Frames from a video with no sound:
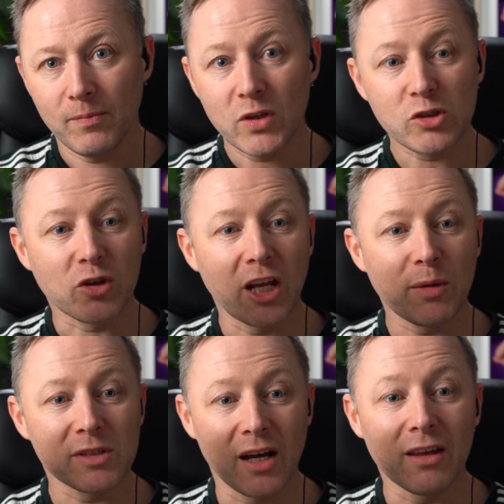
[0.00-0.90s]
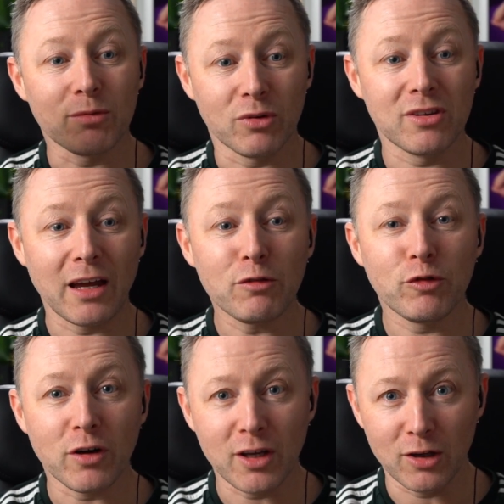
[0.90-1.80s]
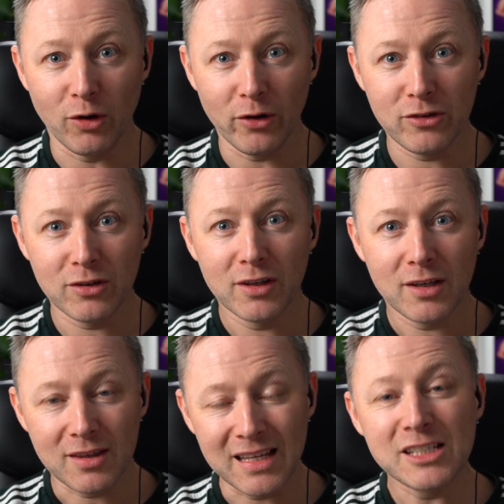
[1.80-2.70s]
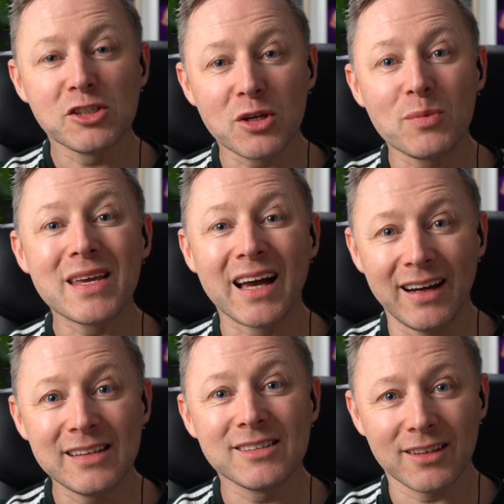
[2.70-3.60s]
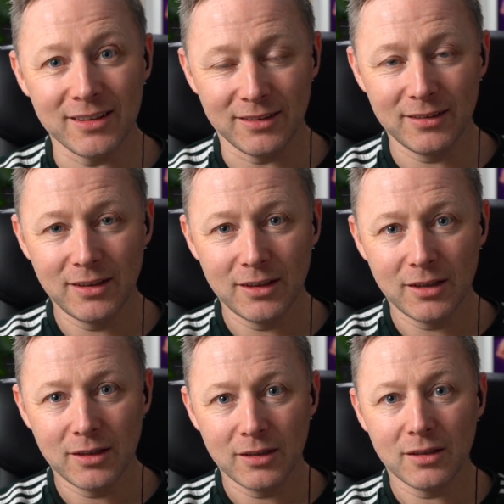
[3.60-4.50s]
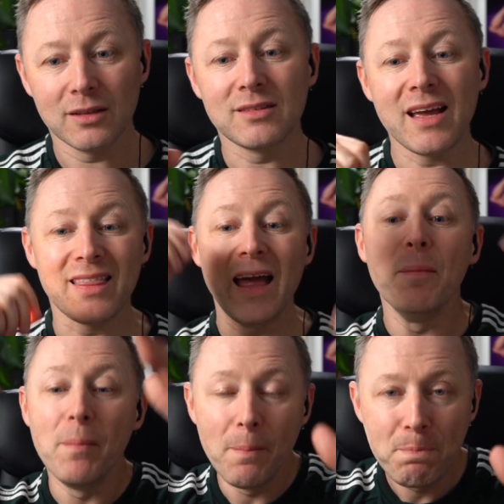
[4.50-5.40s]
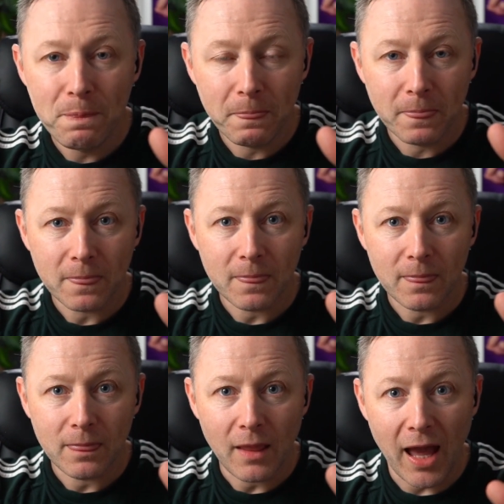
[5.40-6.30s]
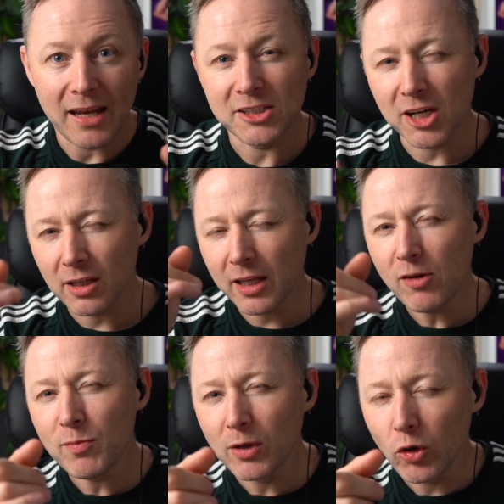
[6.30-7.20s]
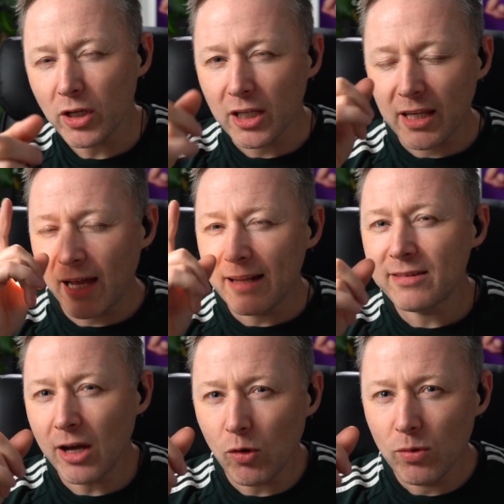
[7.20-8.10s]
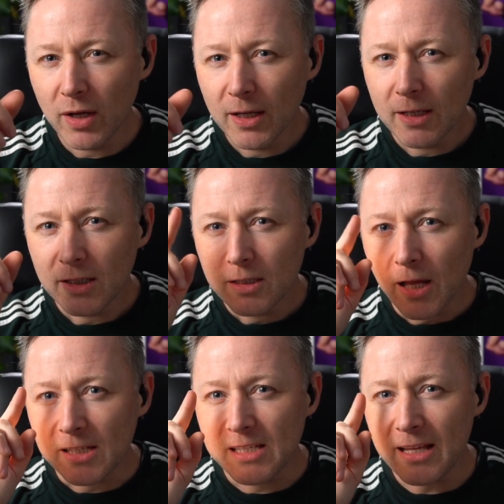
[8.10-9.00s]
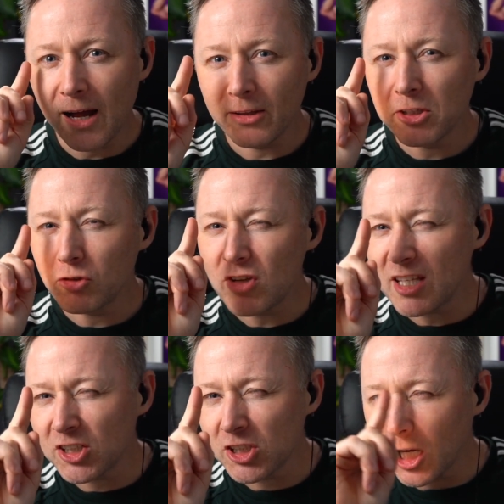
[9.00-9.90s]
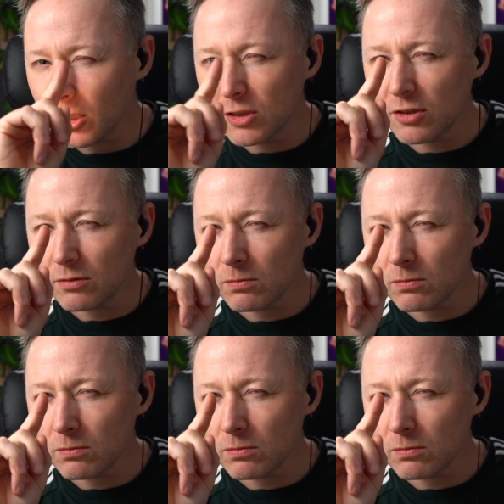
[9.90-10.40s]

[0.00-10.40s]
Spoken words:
So Craig was like, well, thank fucking God, these 3 wee guys are here. Take them. And the shark gave him a look, and you can't tell, it's dead hard to read a shark's